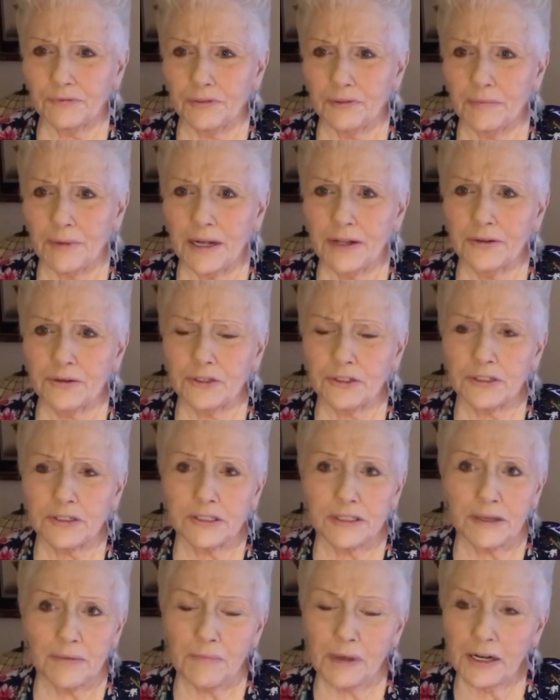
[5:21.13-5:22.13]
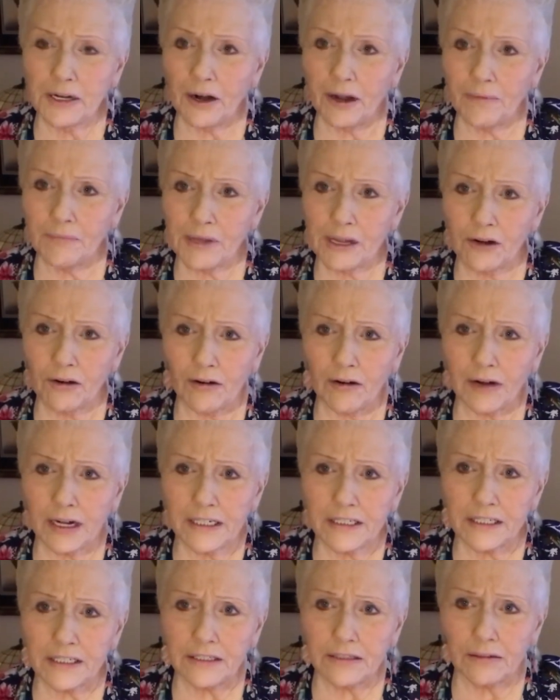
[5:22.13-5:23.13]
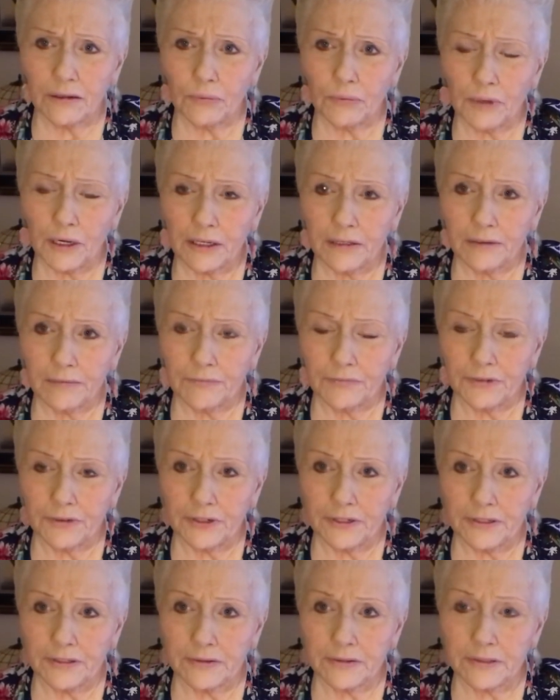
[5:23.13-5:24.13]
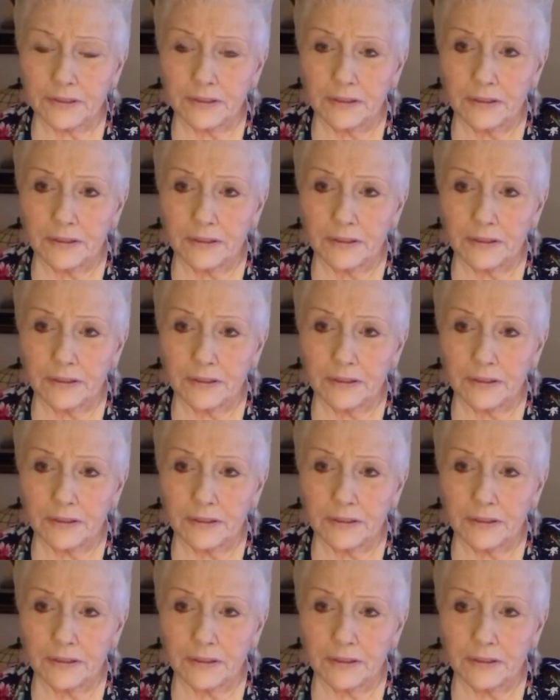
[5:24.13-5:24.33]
from others because it may not be our idea of what comfort is?